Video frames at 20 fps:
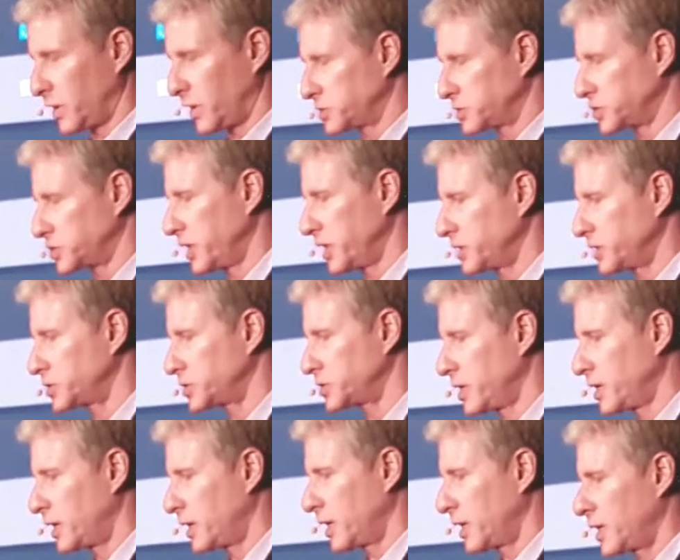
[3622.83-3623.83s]
exchange.
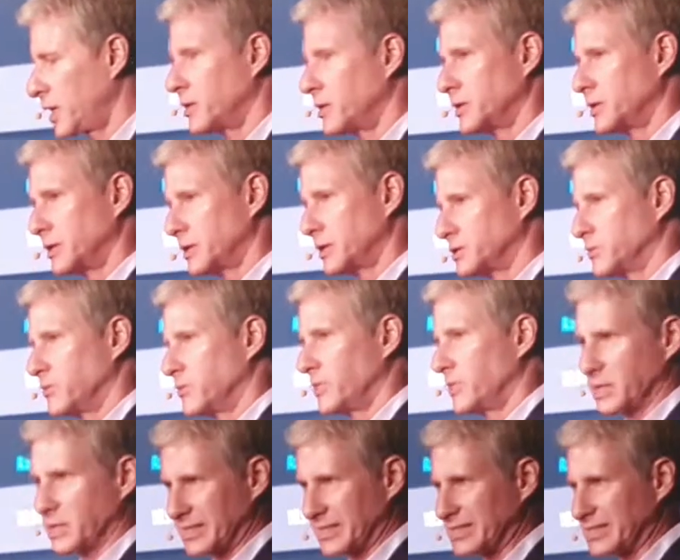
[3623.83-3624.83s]
It's
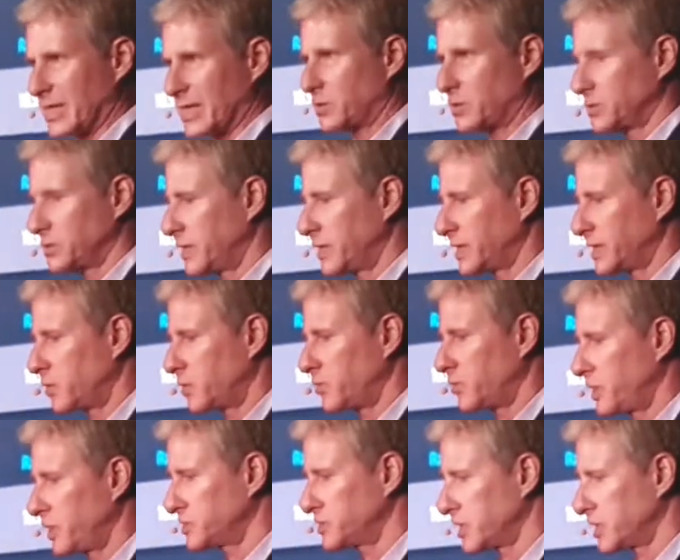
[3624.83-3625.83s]
immediately settled in
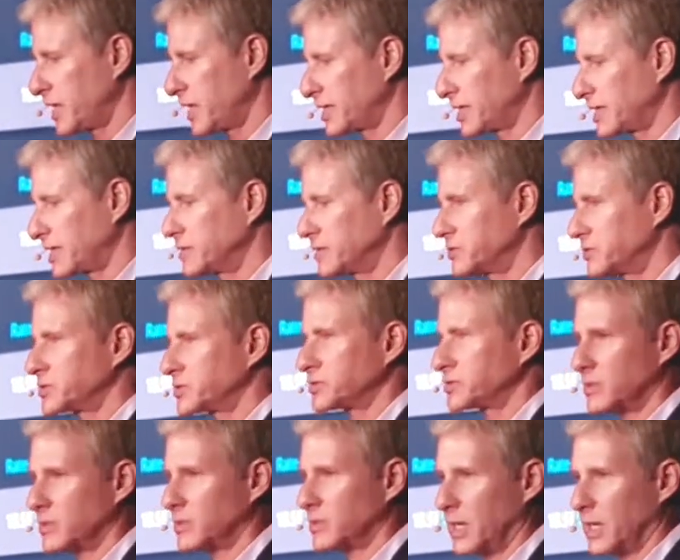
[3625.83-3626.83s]
XRP of seconds.
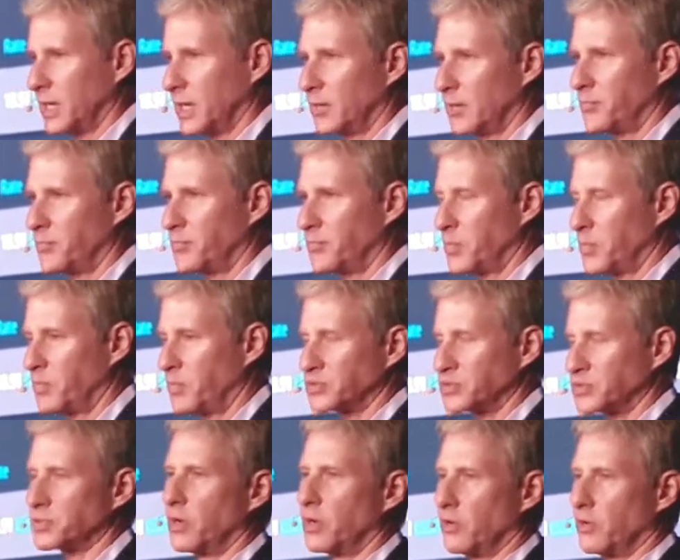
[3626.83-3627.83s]
Um,
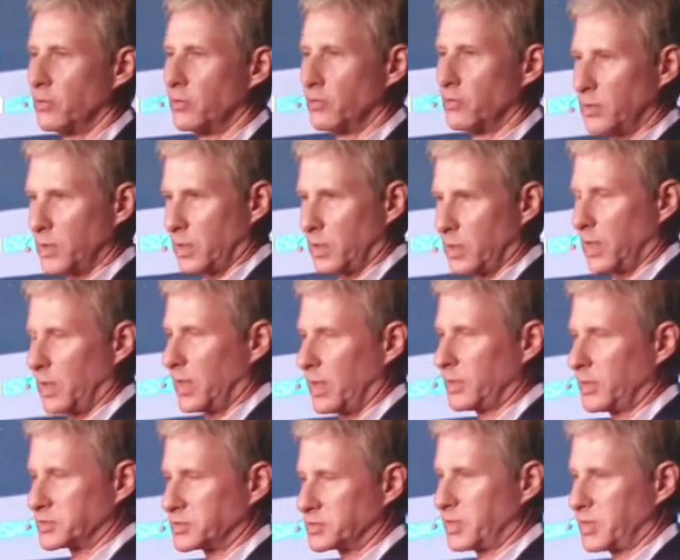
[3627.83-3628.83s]
Bitso uh,
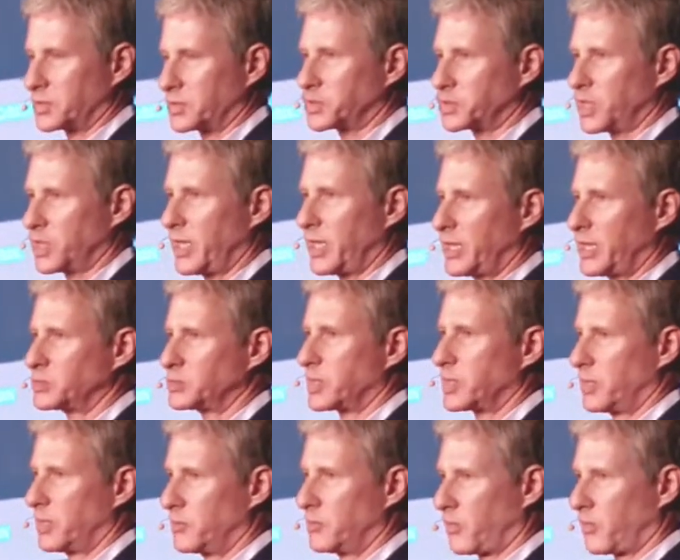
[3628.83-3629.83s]
is an exchange
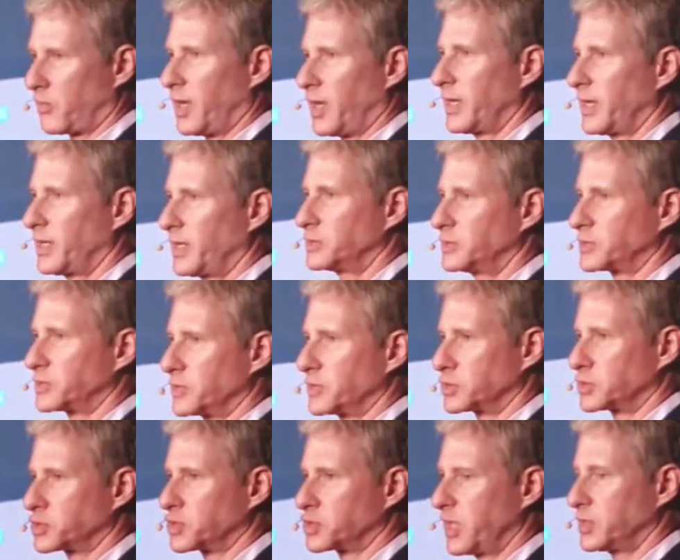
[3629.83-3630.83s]
that provides
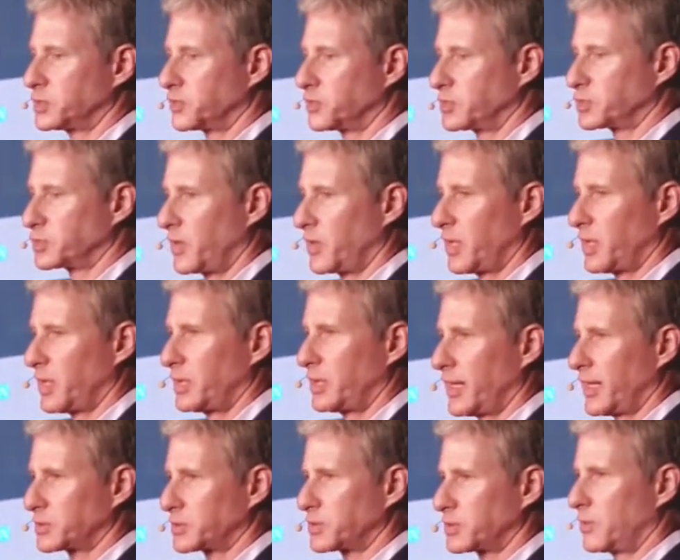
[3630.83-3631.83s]
exchange between
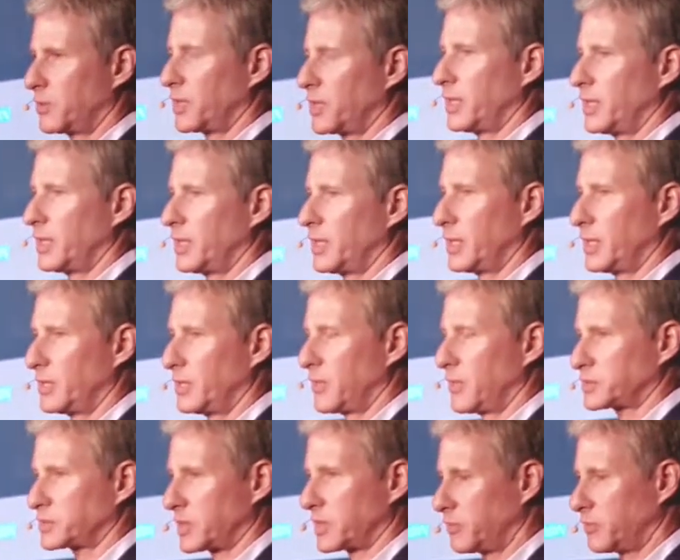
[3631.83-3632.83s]
XRP and
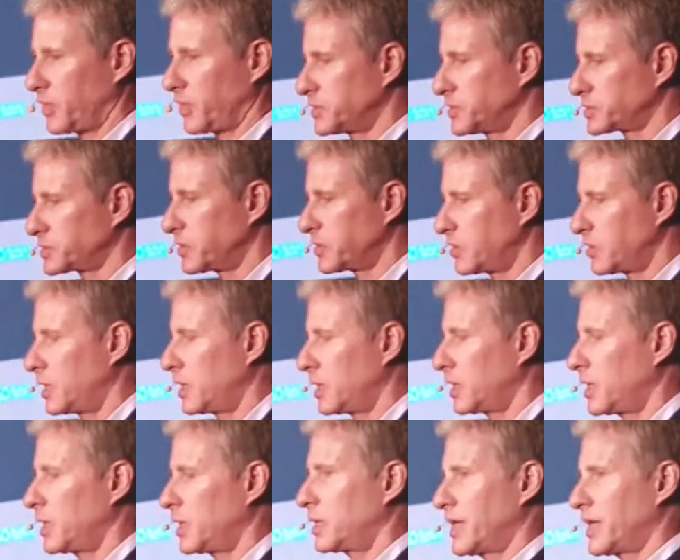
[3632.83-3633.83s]
Mexican peso
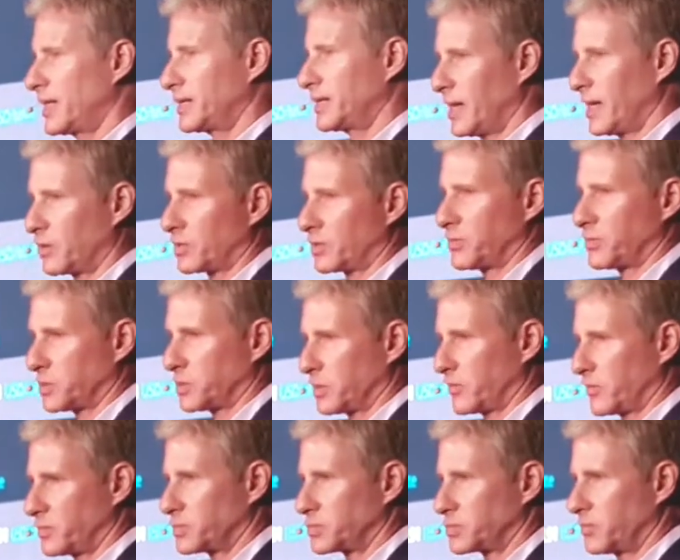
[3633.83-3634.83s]
that now can be
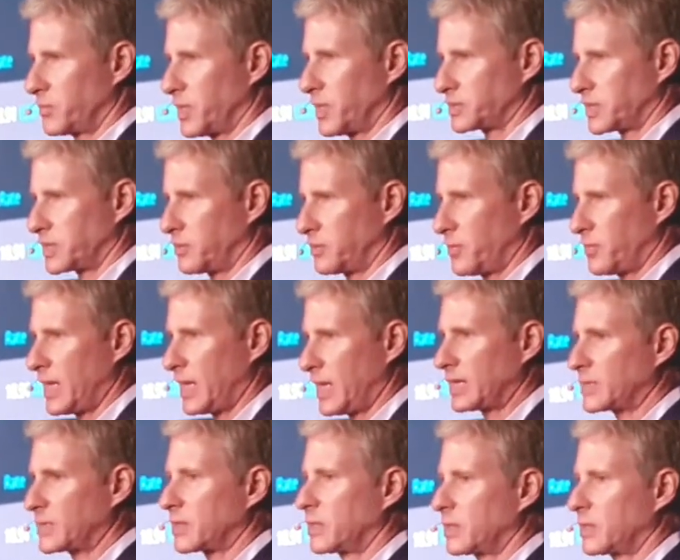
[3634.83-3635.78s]
delivered to a Mexican bank.